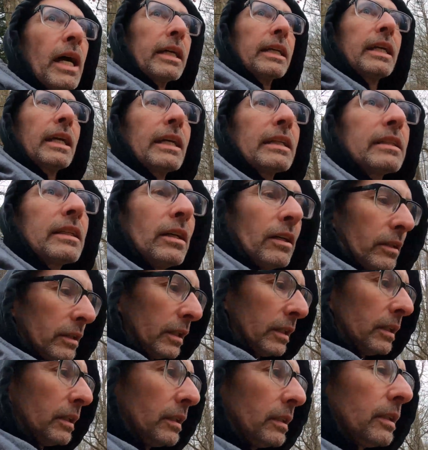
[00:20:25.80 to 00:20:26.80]
can't tell
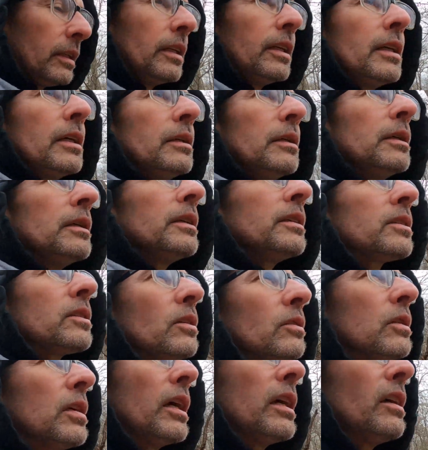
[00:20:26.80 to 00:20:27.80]
you. Let's
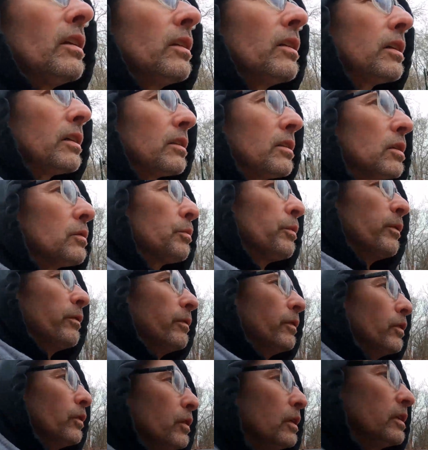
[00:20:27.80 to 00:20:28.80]
go take a look at this
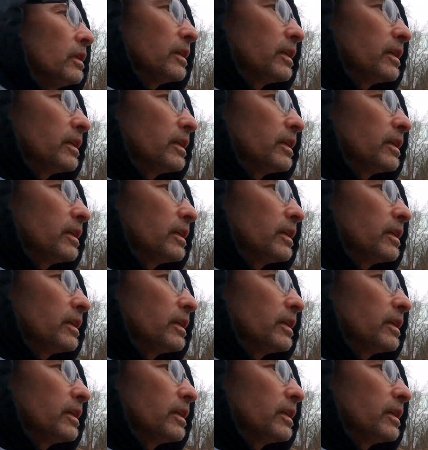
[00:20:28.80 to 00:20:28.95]
pavilion